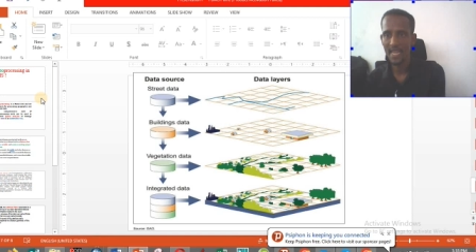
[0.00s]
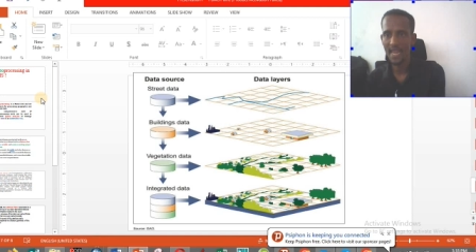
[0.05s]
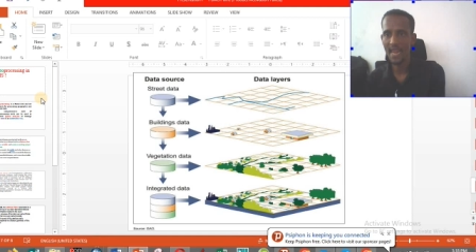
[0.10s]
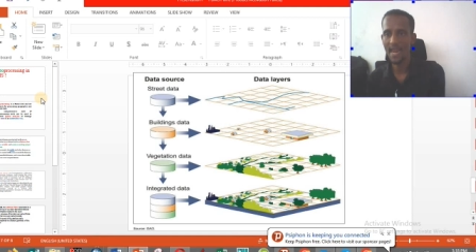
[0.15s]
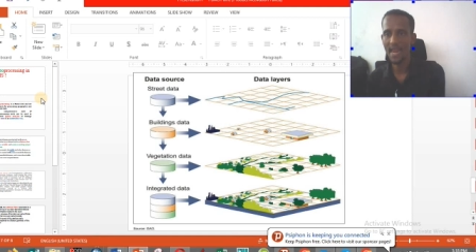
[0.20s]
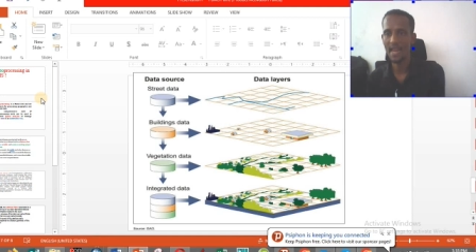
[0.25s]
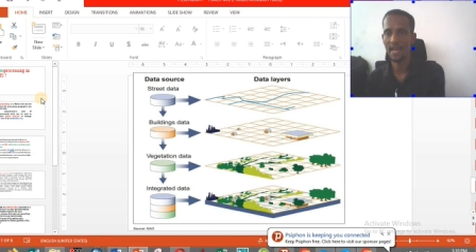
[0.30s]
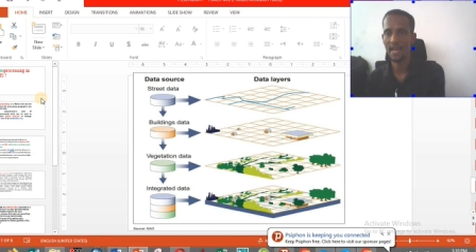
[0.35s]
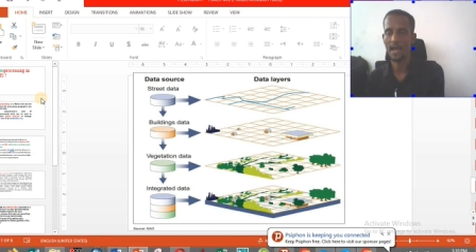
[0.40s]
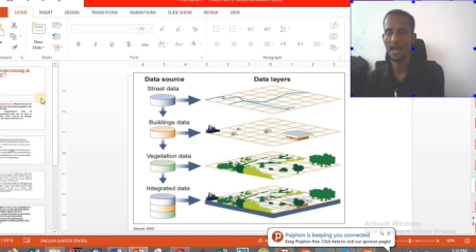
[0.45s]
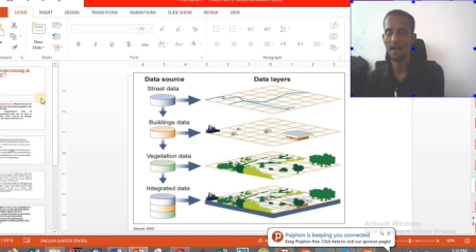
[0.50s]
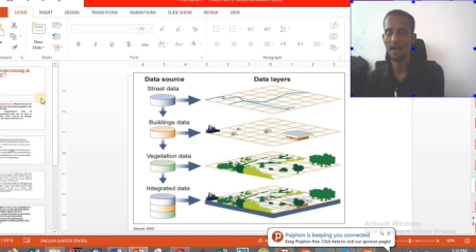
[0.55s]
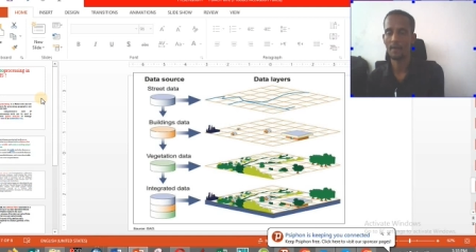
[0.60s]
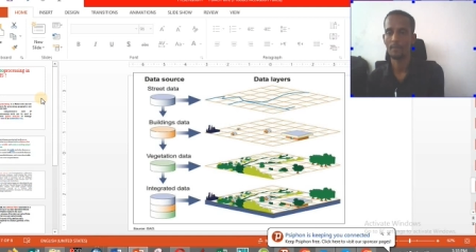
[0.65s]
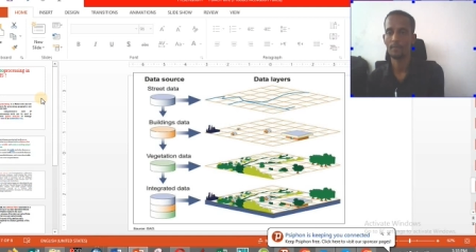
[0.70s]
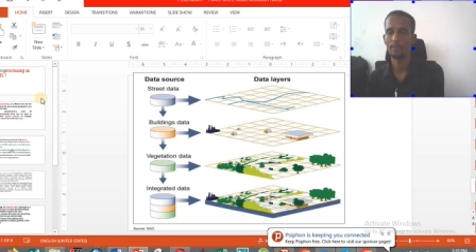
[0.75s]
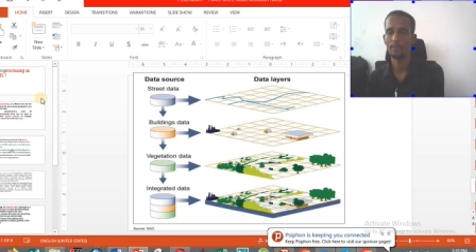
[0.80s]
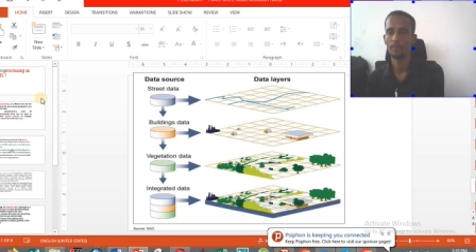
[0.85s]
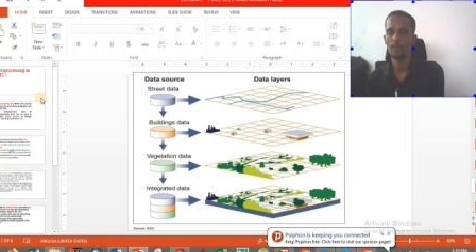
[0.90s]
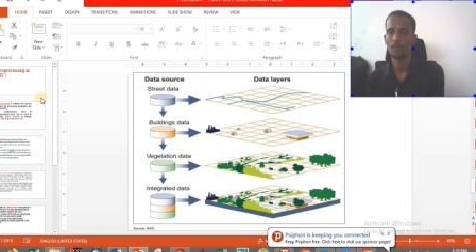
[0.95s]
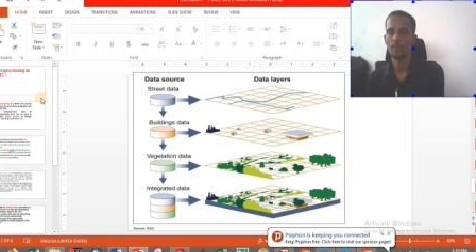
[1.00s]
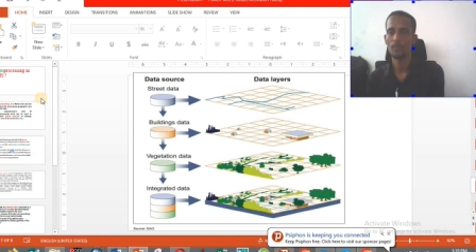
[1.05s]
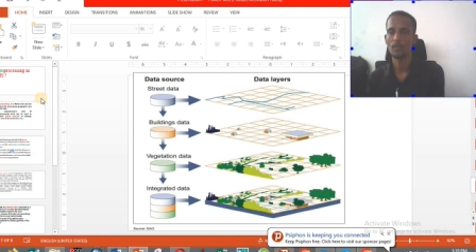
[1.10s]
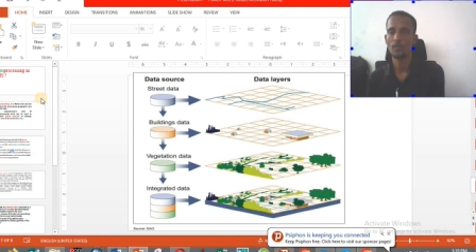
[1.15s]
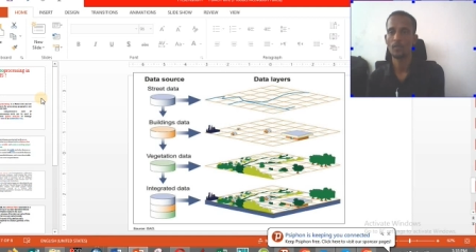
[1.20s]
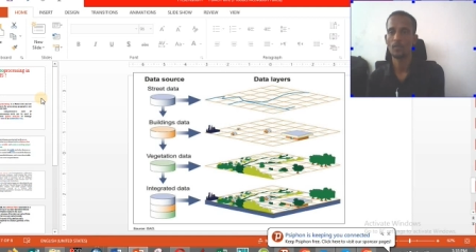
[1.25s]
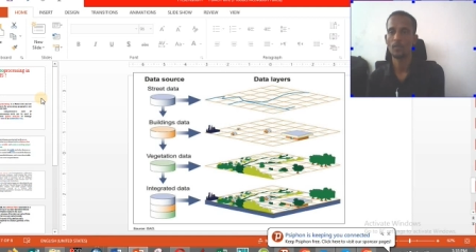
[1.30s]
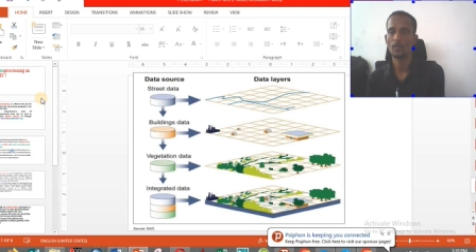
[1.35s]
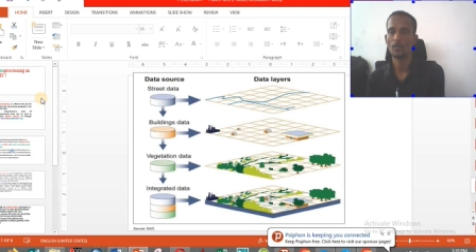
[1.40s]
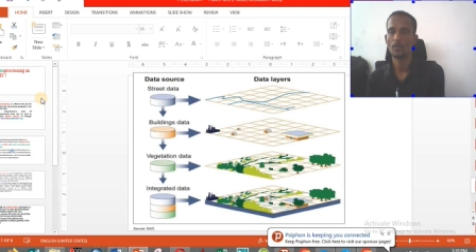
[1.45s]
area
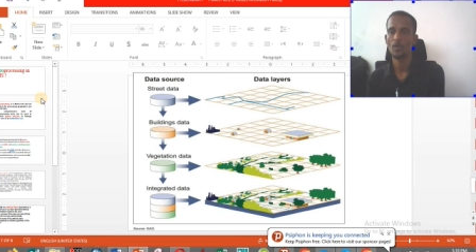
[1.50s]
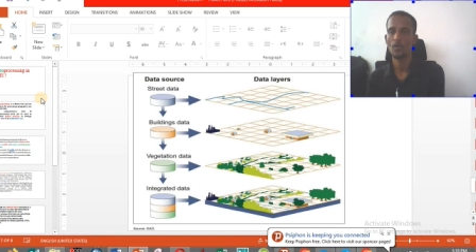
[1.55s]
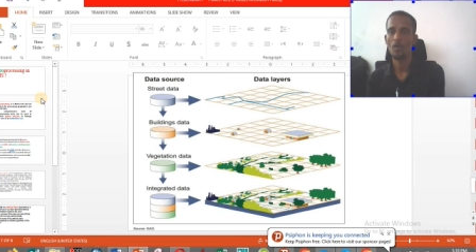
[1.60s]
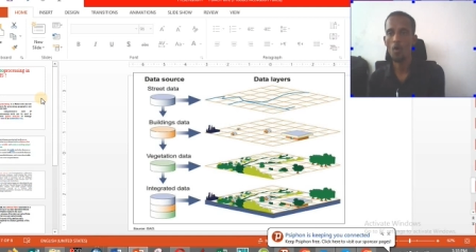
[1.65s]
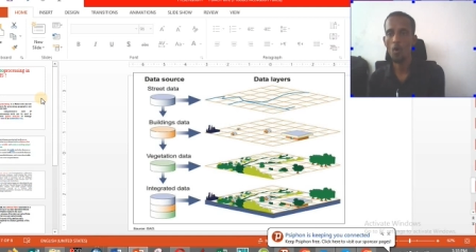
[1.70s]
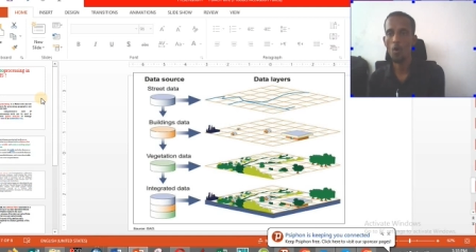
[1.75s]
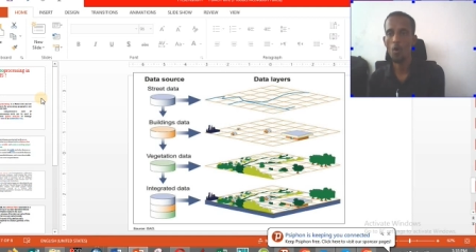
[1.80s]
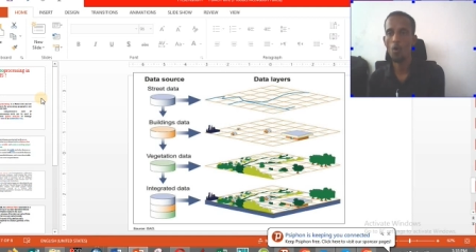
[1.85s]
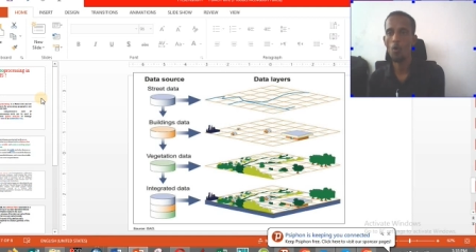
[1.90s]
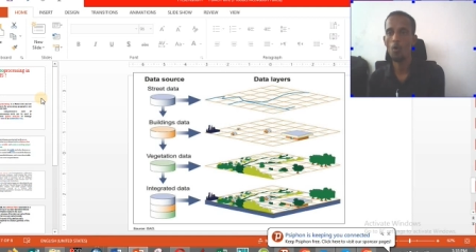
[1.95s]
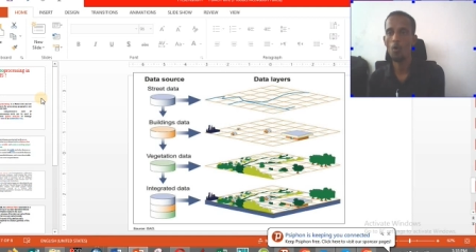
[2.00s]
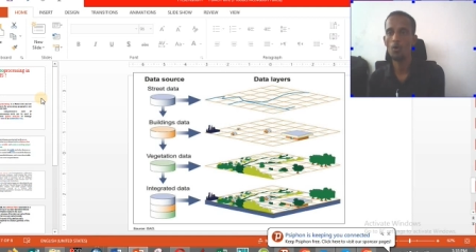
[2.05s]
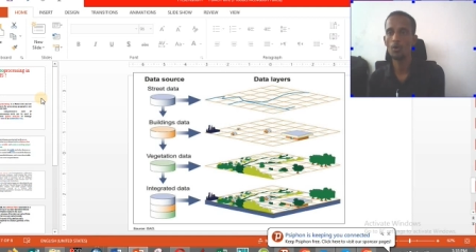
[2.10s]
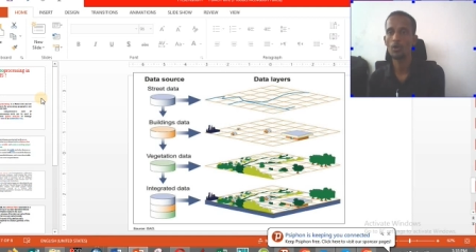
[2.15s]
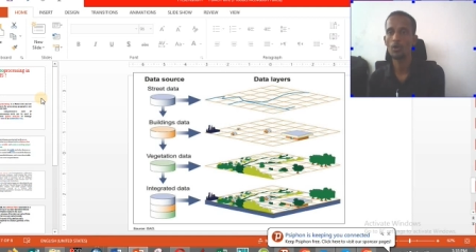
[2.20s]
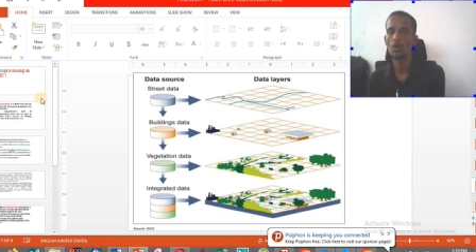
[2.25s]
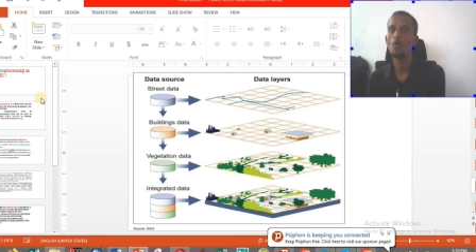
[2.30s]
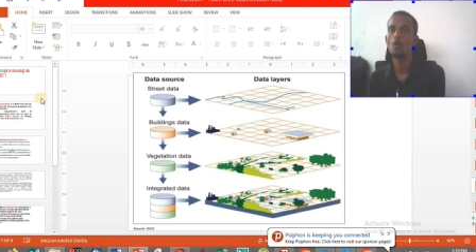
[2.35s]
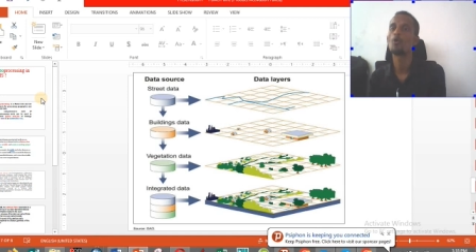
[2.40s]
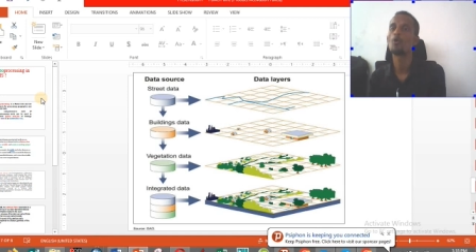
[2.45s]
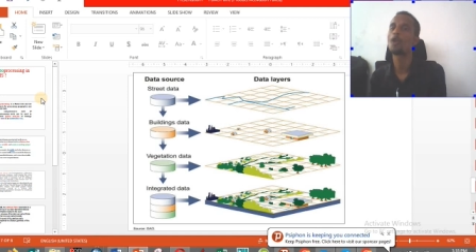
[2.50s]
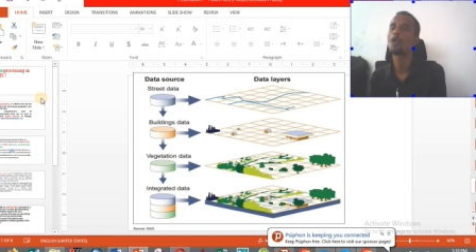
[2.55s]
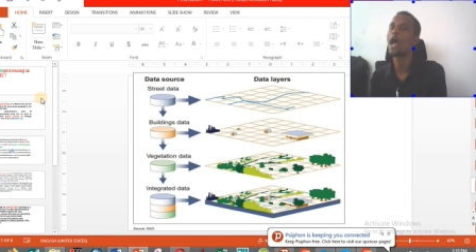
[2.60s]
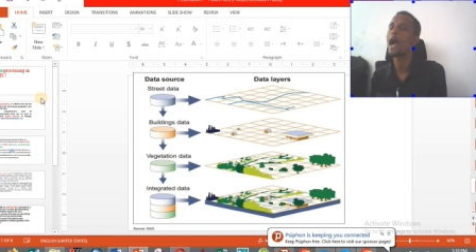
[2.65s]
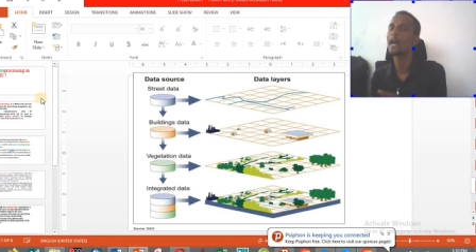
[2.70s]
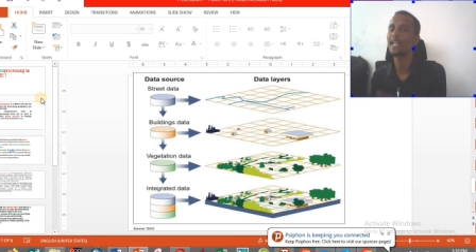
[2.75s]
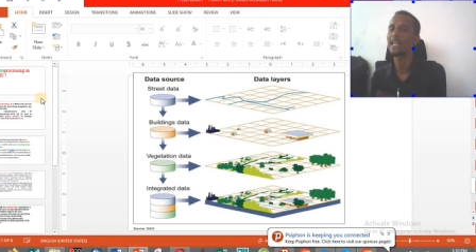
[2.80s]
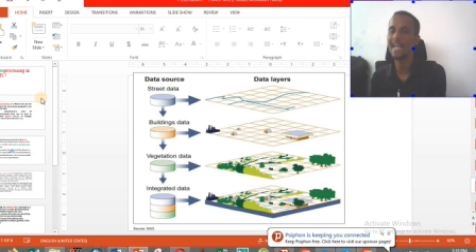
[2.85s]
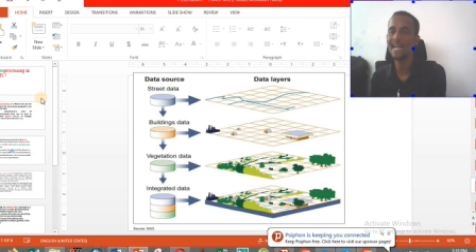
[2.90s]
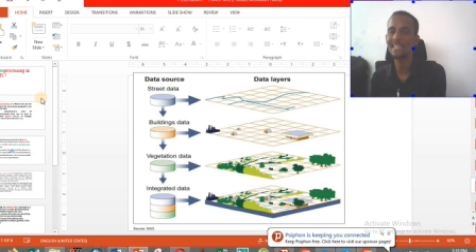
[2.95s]
or on
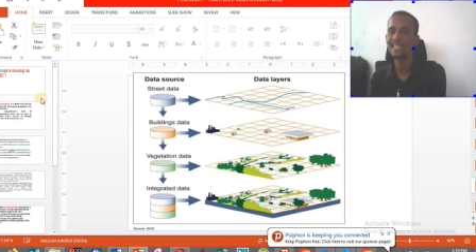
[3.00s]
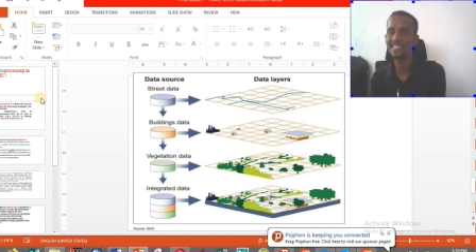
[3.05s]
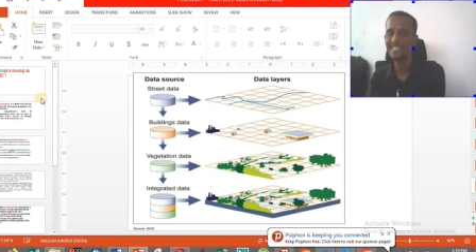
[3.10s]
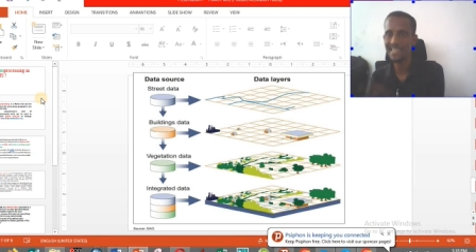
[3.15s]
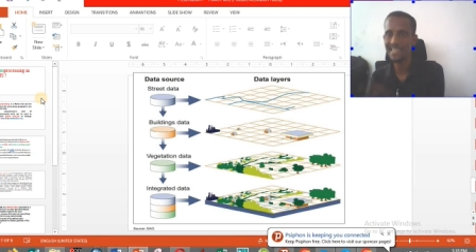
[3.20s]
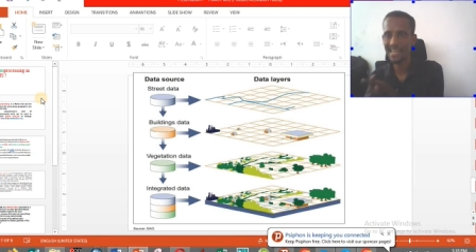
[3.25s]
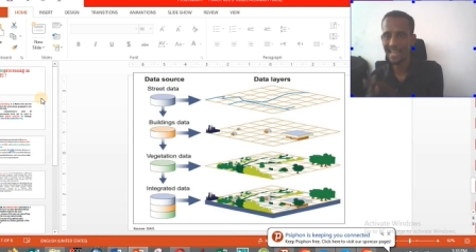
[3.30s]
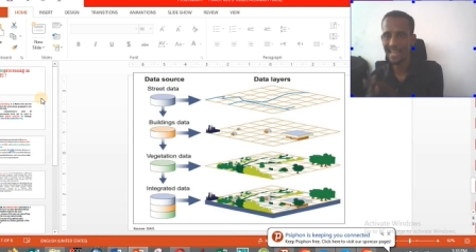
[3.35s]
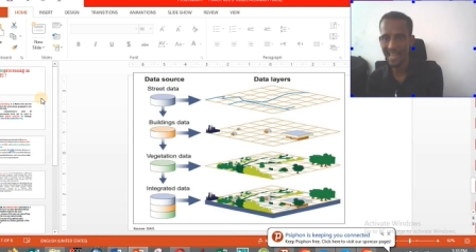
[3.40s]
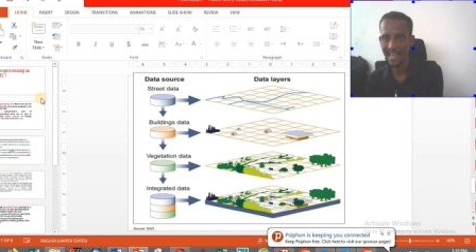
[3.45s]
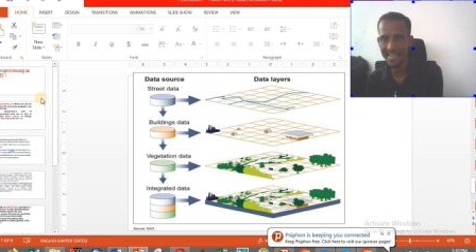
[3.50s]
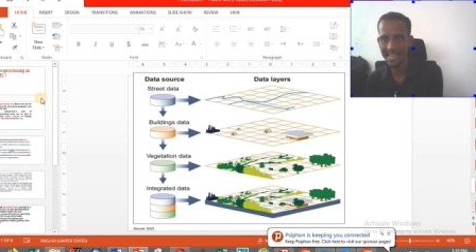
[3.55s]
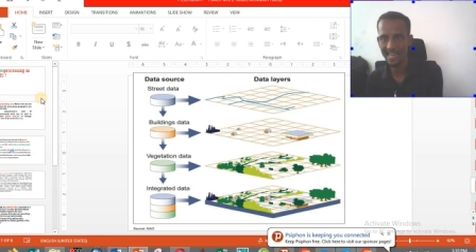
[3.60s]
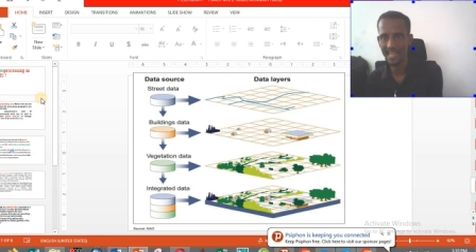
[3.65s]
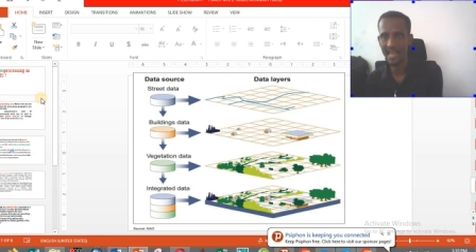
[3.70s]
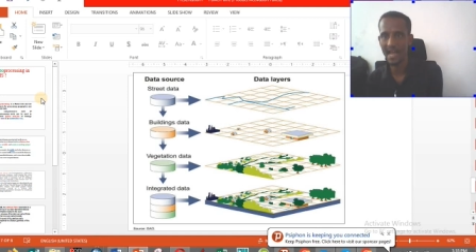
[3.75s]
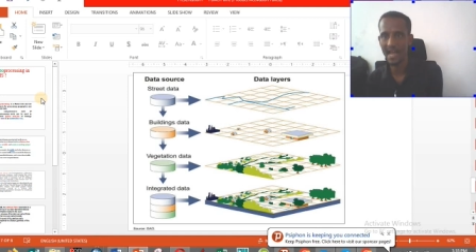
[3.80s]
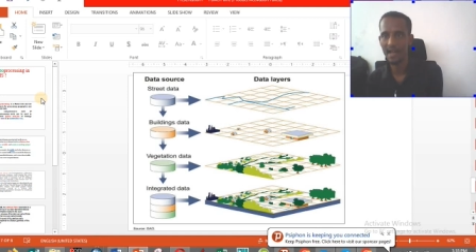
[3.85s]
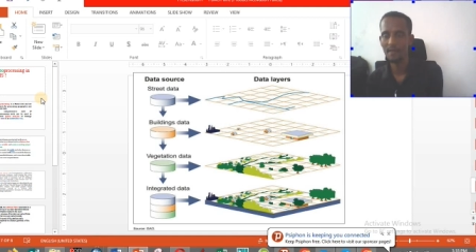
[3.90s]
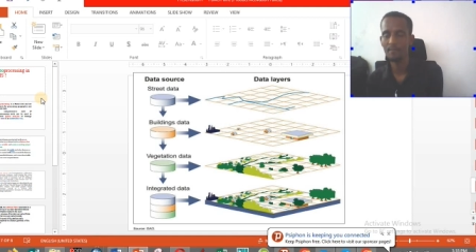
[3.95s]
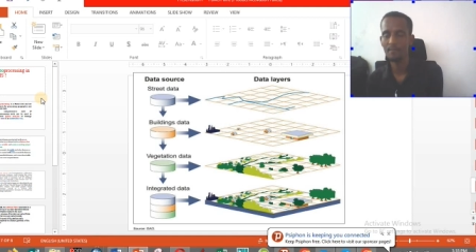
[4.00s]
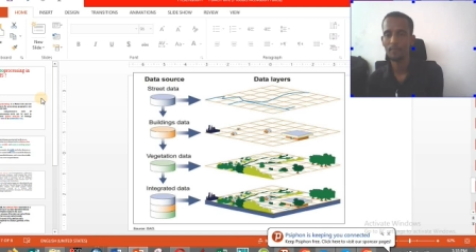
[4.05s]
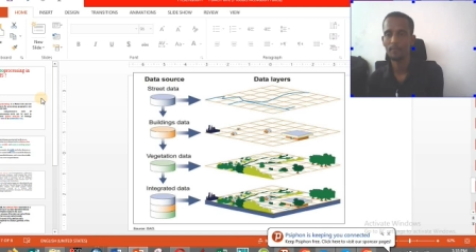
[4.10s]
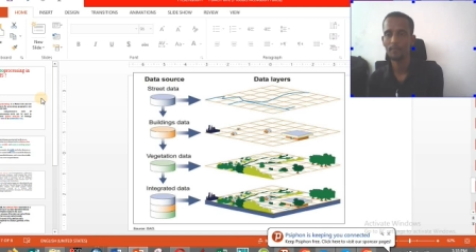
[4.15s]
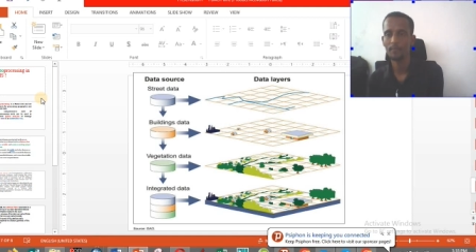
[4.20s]
agriculture area,